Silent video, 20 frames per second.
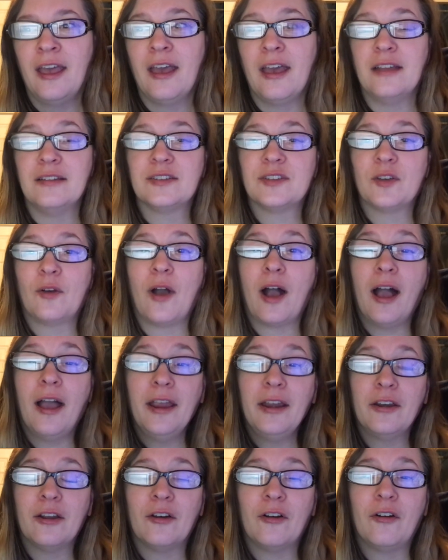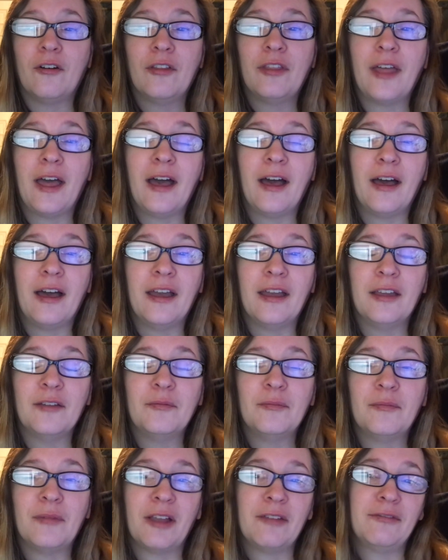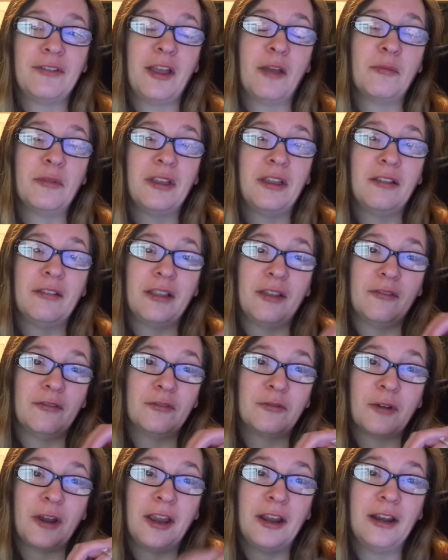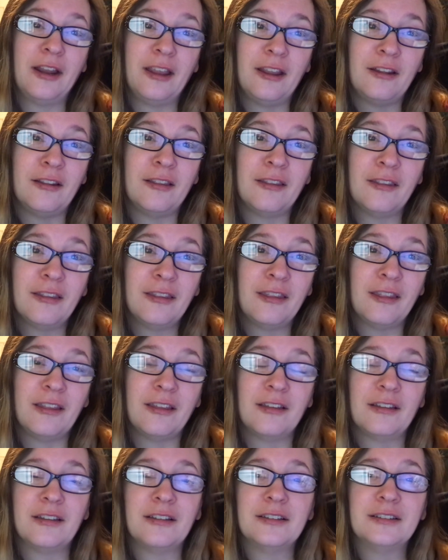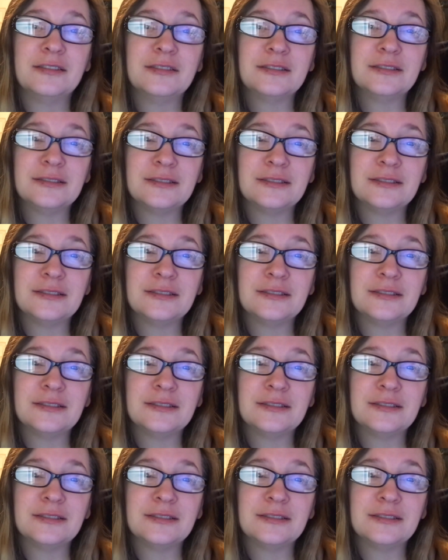And so I know that my family lived right in the